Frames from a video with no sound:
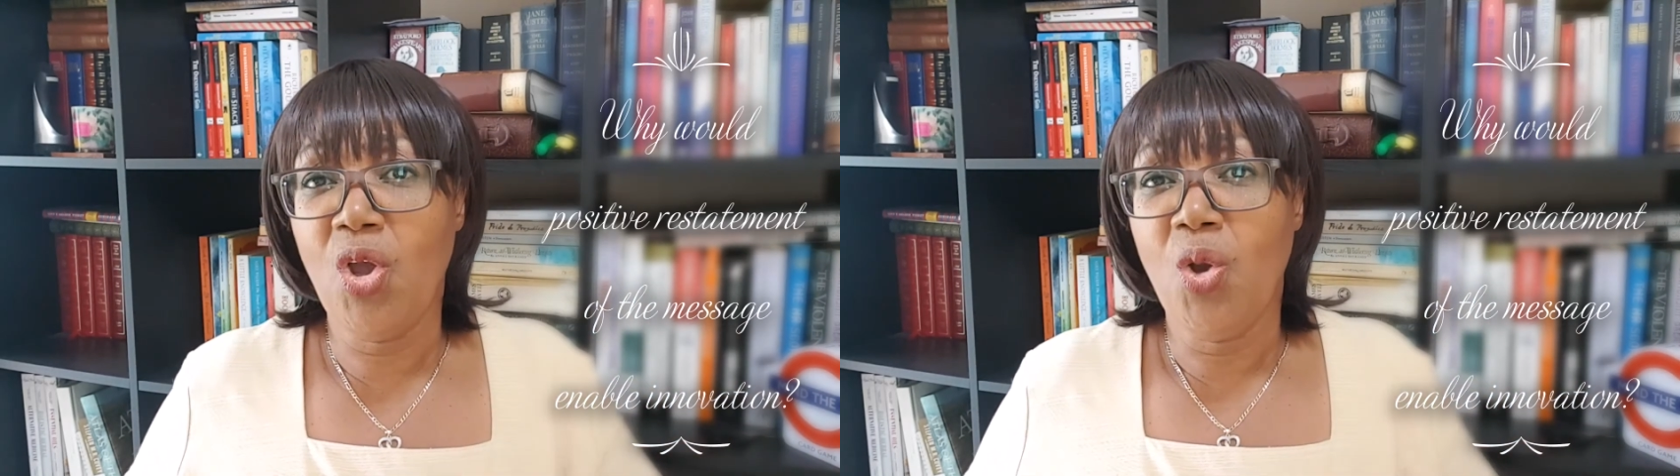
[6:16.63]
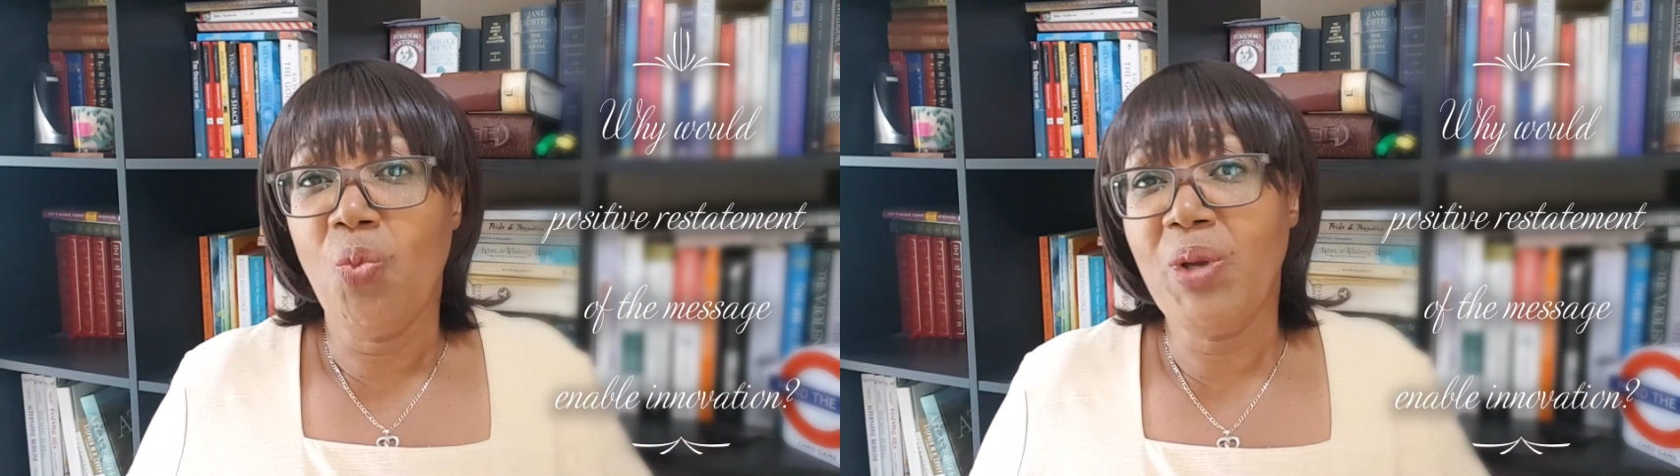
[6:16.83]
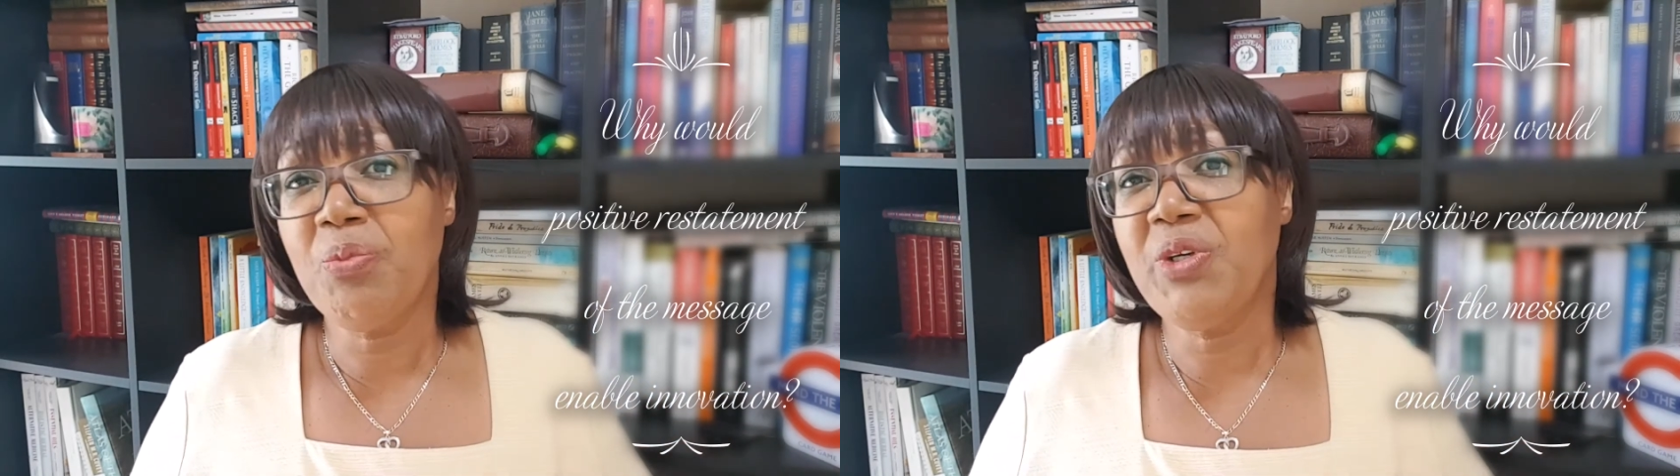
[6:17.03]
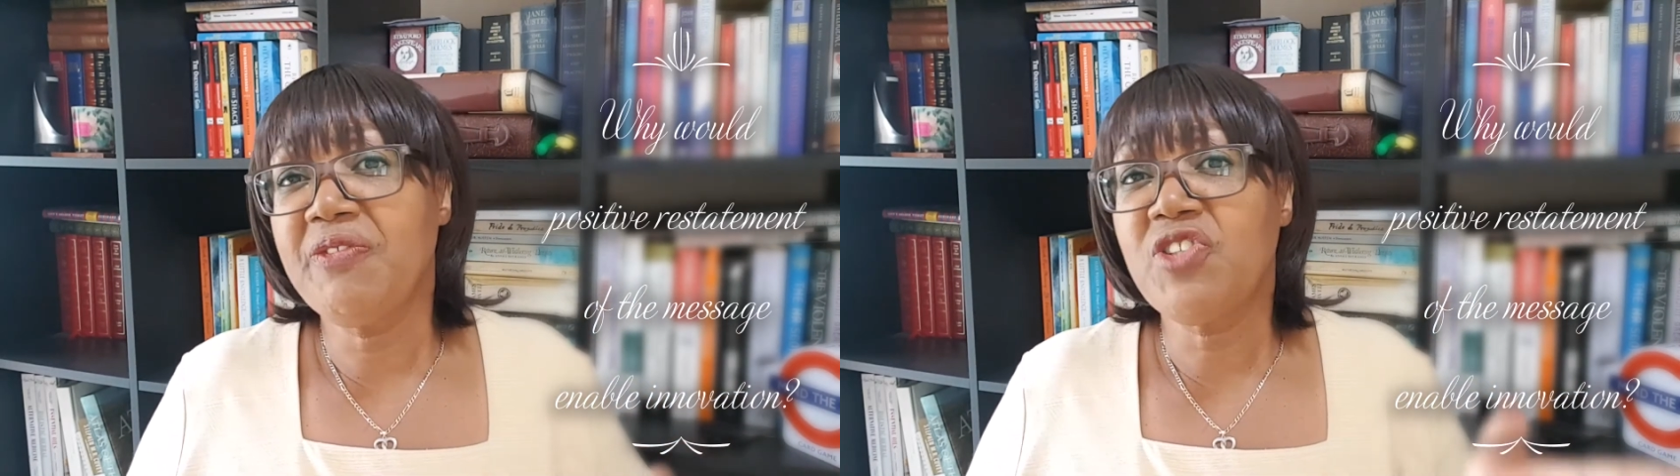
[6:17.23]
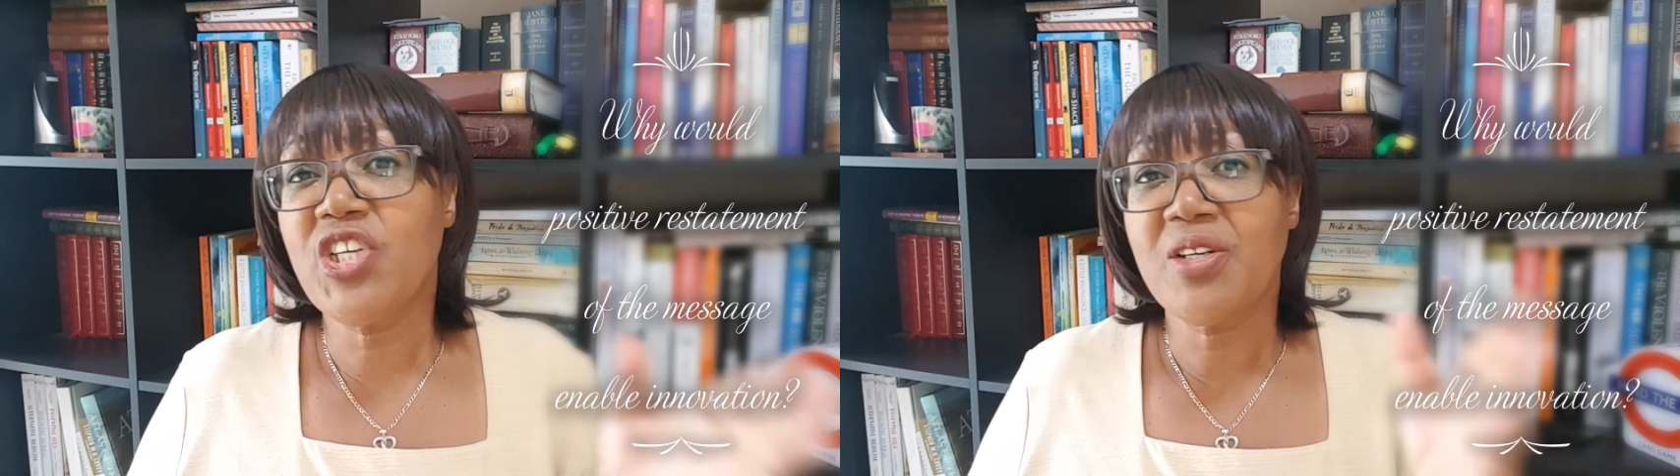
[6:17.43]
when
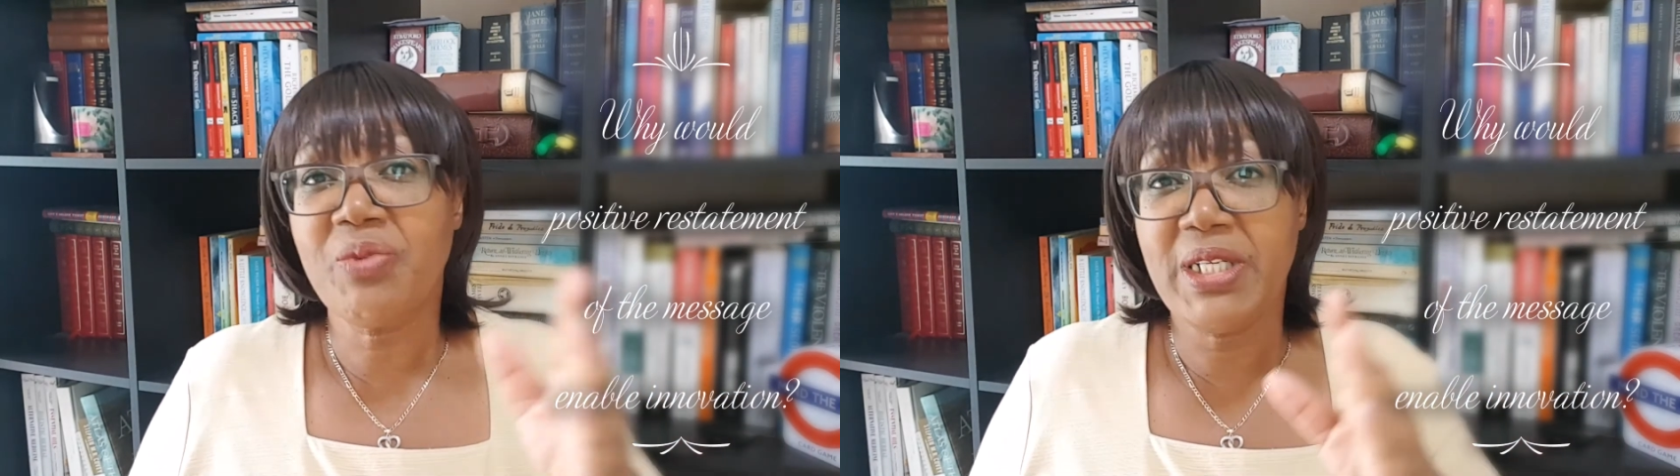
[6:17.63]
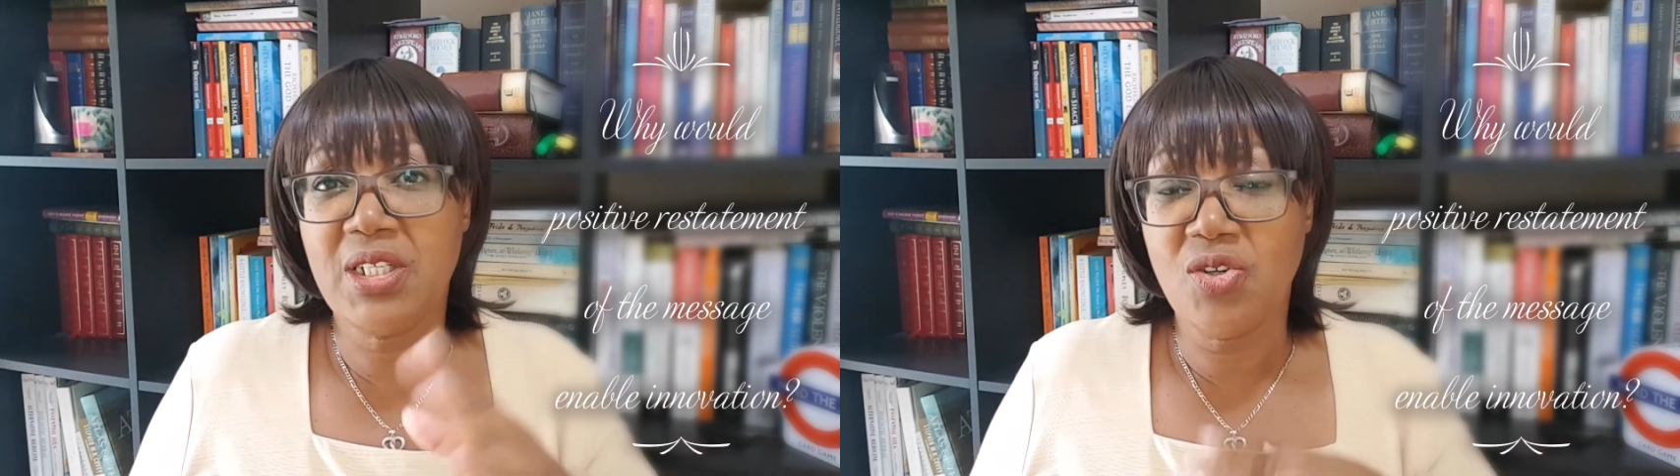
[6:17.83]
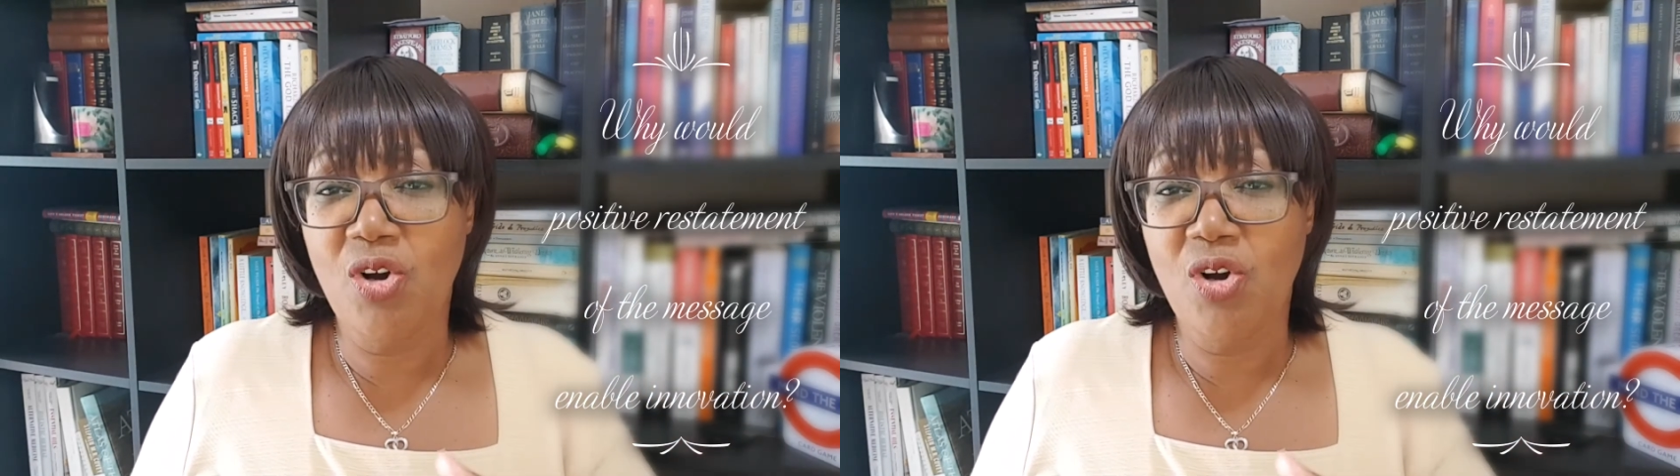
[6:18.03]
we've generated